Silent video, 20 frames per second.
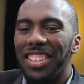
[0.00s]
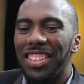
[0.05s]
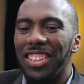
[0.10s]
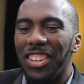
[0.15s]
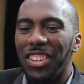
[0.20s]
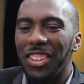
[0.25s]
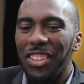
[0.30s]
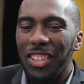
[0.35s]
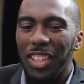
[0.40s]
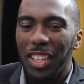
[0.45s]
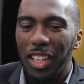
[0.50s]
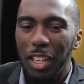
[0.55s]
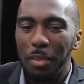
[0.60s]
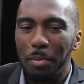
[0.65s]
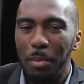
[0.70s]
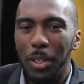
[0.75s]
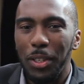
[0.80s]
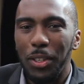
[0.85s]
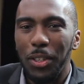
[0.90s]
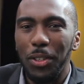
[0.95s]
you know,
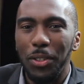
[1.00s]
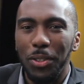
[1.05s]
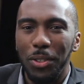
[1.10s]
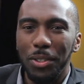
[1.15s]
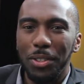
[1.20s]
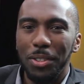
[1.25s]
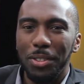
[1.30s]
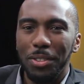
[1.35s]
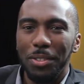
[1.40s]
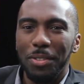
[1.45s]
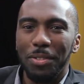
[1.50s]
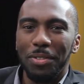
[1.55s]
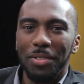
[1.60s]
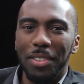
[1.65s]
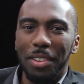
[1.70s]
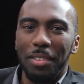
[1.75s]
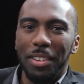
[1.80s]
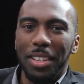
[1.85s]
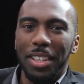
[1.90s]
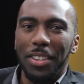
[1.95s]
in McDonald's
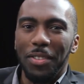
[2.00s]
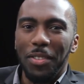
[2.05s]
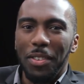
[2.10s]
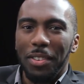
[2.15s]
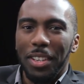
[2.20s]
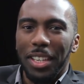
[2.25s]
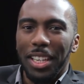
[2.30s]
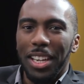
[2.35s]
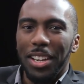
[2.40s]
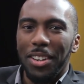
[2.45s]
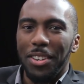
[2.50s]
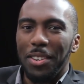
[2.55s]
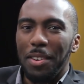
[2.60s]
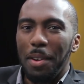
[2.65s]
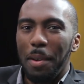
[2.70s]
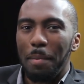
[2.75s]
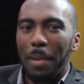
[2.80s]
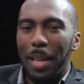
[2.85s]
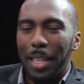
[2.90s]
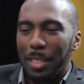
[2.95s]
with a
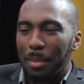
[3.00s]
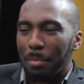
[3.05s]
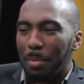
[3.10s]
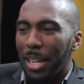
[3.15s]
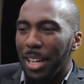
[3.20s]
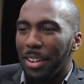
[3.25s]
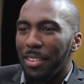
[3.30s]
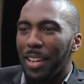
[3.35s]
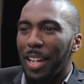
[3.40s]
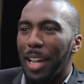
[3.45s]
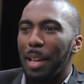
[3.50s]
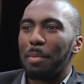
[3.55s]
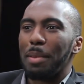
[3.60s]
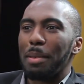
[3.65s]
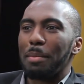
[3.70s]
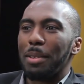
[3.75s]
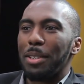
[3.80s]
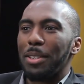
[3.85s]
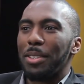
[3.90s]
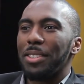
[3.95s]
girl about to buy her a
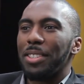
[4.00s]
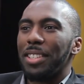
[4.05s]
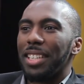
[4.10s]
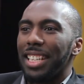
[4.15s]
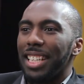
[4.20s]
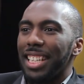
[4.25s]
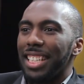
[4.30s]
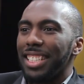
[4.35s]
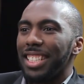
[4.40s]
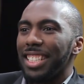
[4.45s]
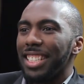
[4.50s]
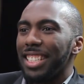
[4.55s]
Happy Meal, and then